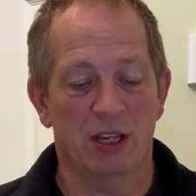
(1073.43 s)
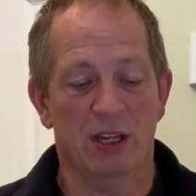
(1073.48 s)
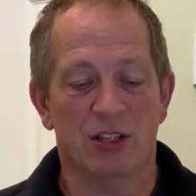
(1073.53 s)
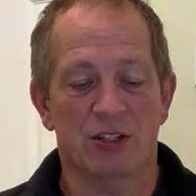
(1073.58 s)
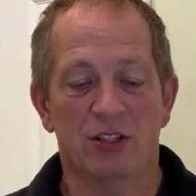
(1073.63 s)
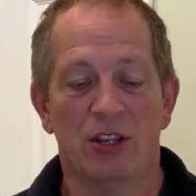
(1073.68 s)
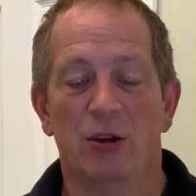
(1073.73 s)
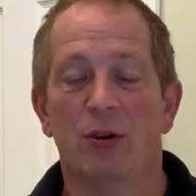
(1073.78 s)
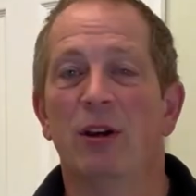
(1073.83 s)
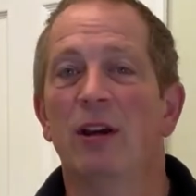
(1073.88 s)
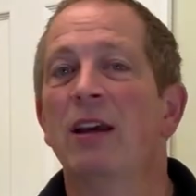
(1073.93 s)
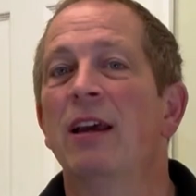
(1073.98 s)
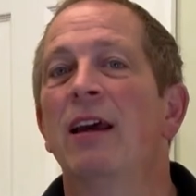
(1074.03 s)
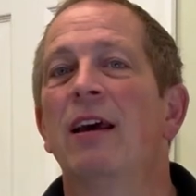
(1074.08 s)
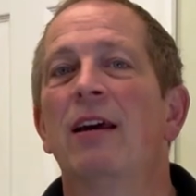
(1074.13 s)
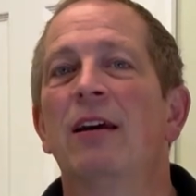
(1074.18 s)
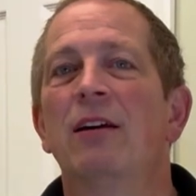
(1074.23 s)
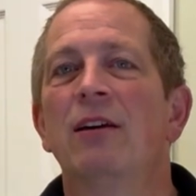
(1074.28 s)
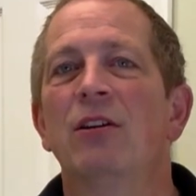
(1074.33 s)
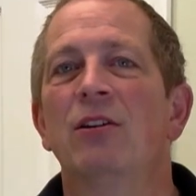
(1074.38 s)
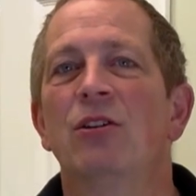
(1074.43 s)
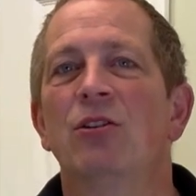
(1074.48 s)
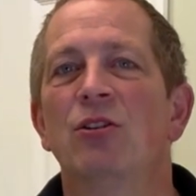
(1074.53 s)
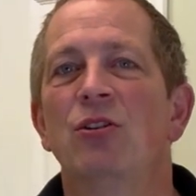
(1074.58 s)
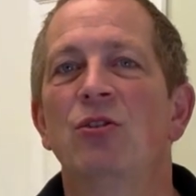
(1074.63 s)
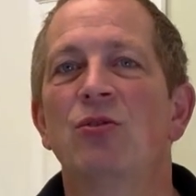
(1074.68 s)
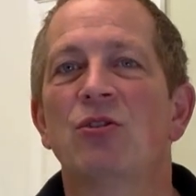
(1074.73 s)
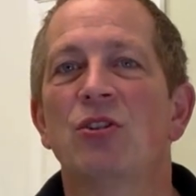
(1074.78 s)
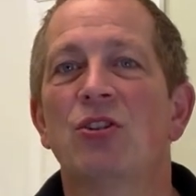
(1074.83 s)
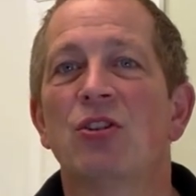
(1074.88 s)
So
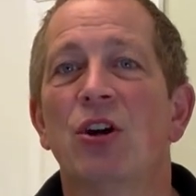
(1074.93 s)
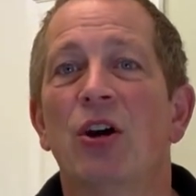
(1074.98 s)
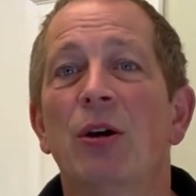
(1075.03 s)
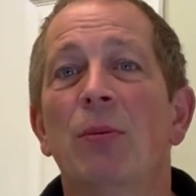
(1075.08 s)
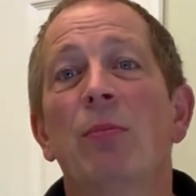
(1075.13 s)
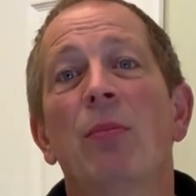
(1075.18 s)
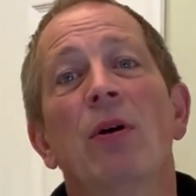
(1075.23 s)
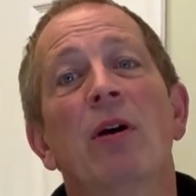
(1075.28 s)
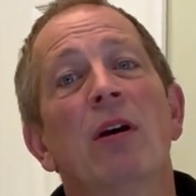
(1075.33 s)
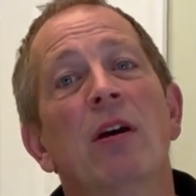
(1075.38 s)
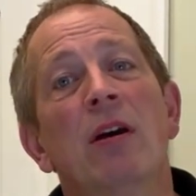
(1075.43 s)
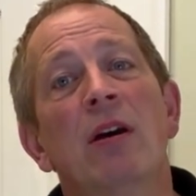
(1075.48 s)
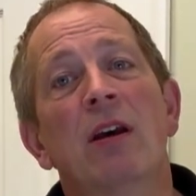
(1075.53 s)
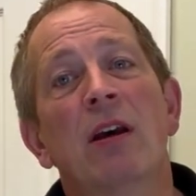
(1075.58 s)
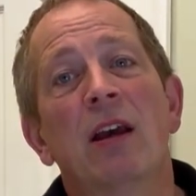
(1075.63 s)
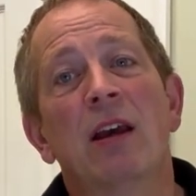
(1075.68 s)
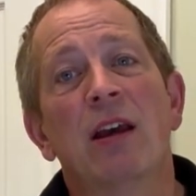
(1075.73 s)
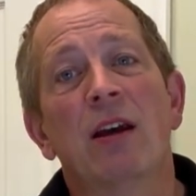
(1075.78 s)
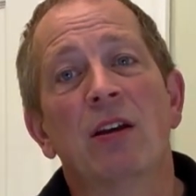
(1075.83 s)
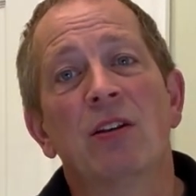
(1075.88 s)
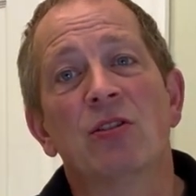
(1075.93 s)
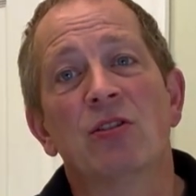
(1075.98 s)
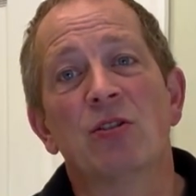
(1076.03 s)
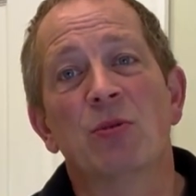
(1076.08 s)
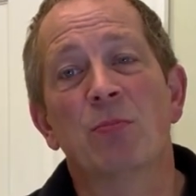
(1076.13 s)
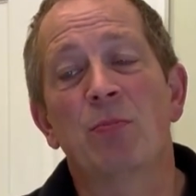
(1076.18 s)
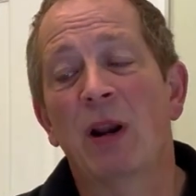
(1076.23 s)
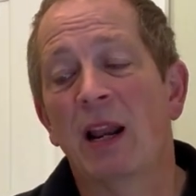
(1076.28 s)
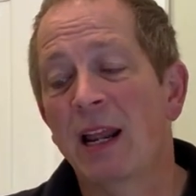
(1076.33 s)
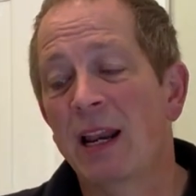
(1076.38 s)
use the time to
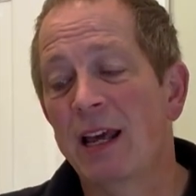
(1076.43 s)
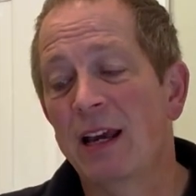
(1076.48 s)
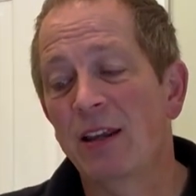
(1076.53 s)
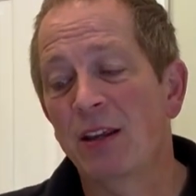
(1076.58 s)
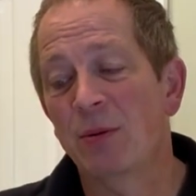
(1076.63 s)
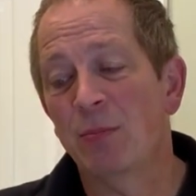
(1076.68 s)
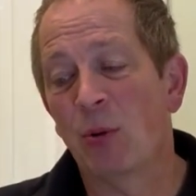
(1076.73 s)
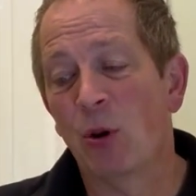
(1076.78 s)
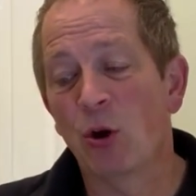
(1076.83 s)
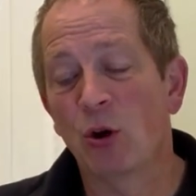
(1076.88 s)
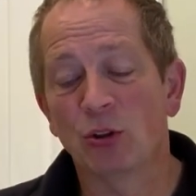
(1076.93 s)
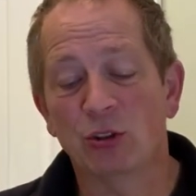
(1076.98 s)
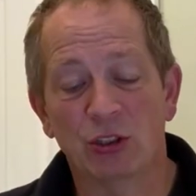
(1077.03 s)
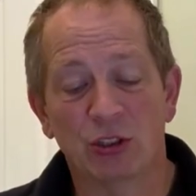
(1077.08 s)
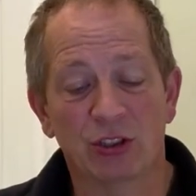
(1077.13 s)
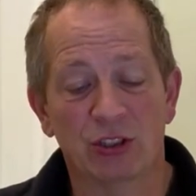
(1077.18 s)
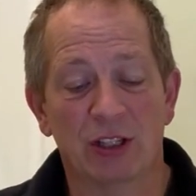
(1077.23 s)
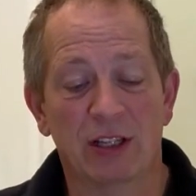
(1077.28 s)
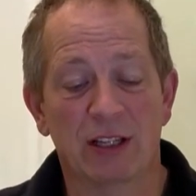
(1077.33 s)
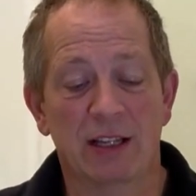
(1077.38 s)
plan out your plots,